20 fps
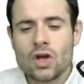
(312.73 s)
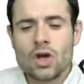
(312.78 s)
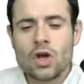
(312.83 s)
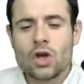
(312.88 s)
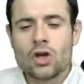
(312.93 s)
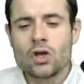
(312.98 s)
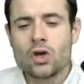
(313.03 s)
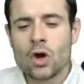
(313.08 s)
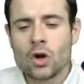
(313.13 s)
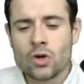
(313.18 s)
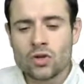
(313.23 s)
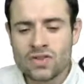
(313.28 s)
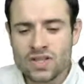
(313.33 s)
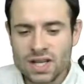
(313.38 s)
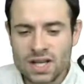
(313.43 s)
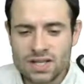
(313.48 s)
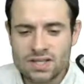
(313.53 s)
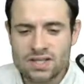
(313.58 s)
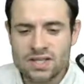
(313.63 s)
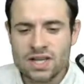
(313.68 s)
Your
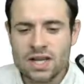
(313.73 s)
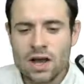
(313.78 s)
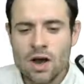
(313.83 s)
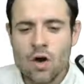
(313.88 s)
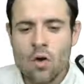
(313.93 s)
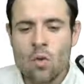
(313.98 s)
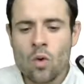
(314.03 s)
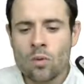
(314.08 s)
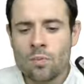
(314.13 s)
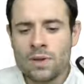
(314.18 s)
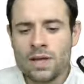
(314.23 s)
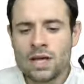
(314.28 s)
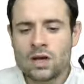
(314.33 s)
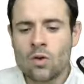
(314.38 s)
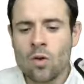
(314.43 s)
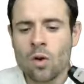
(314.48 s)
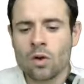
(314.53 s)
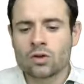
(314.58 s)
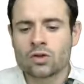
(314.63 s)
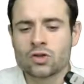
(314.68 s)
utility will be
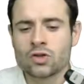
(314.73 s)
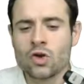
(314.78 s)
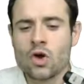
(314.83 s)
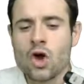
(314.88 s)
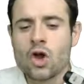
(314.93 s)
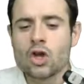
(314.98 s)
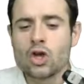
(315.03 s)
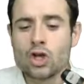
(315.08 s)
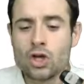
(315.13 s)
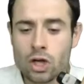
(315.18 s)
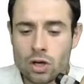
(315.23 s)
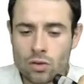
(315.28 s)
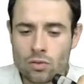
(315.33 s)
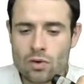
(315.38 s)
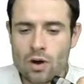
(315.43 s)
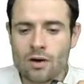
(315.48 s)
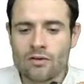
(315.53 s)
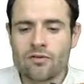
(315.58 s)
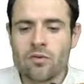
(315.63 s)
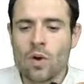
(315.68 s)
equal to U
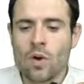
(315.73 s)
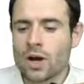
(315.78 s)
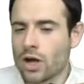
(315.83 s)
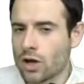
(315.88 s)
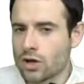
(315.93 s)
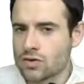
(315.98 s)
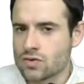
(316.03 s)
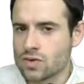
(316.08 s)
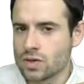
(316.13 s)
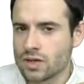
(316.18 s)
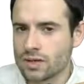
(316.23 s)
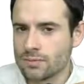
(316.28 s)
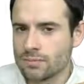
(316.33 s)
of 100.